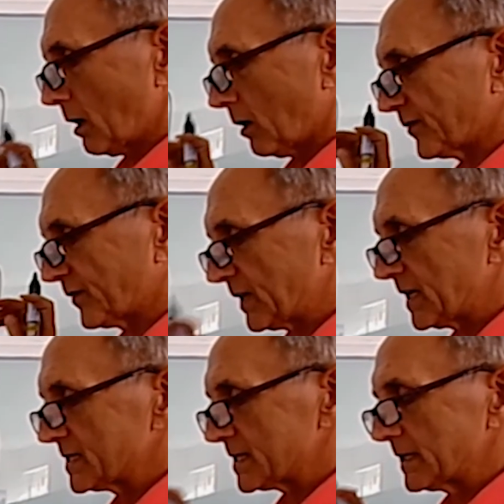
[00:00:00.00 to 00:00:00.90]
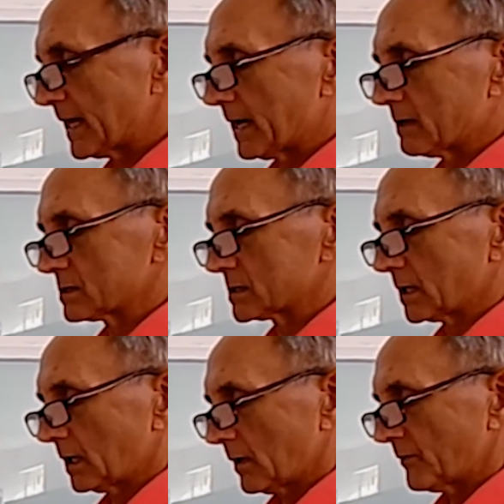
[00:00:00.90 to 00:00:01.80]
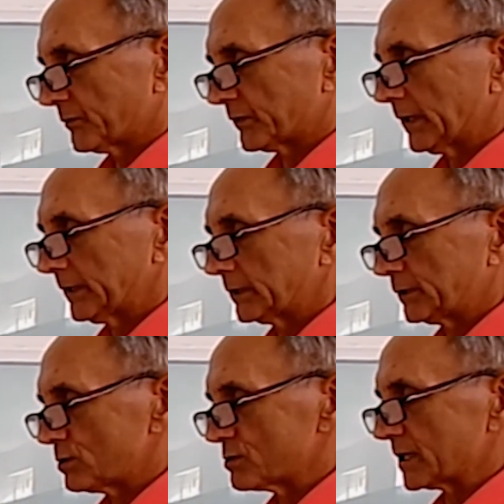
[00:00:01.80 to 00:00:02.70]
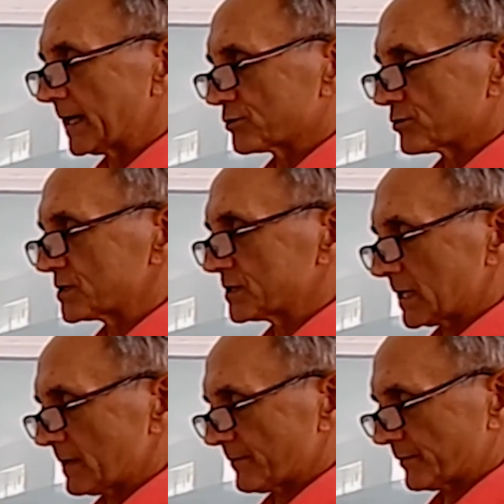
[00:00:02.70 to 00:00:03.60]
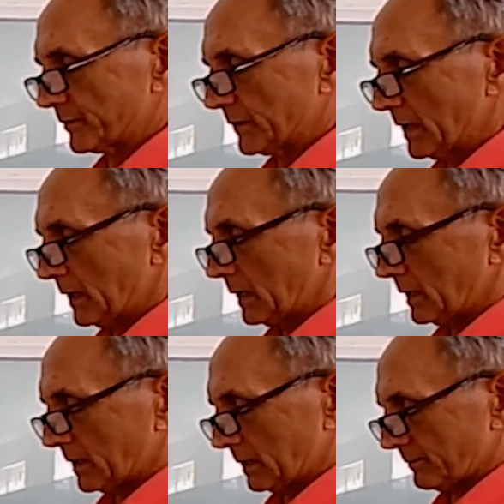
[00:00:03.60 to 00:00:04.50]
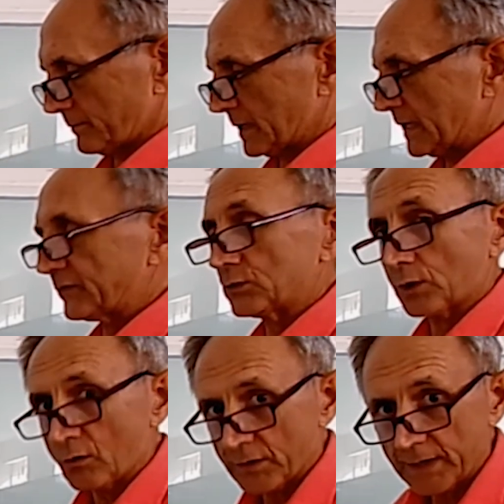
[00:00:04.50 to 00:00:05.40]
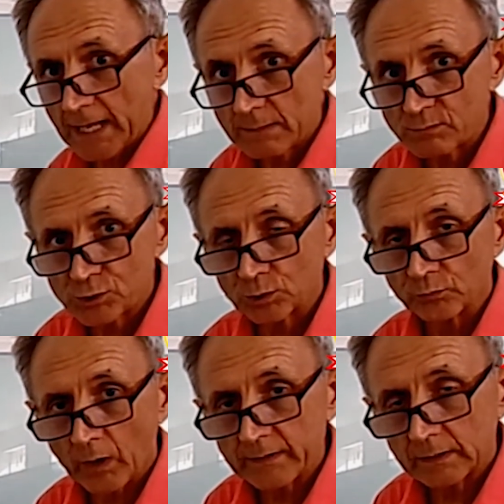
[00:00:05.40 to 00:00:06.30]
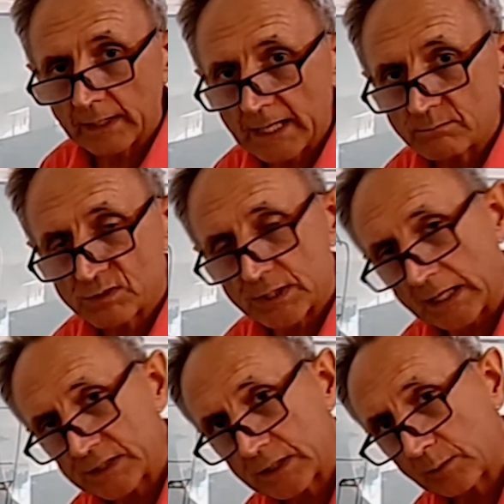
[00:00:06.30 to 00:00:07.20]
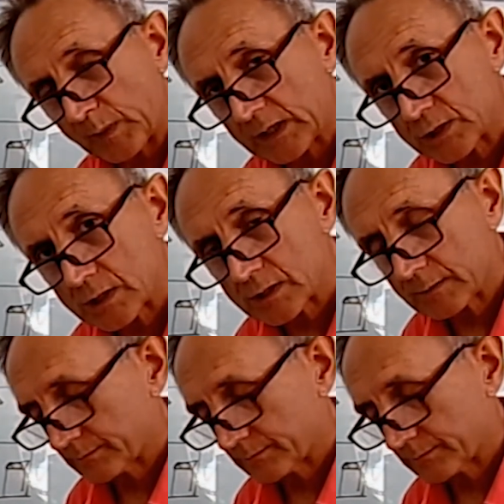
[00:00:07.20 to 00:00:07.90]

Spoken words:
of things in the house that use electricity. And if you know the names, you can write the names next to the pictures.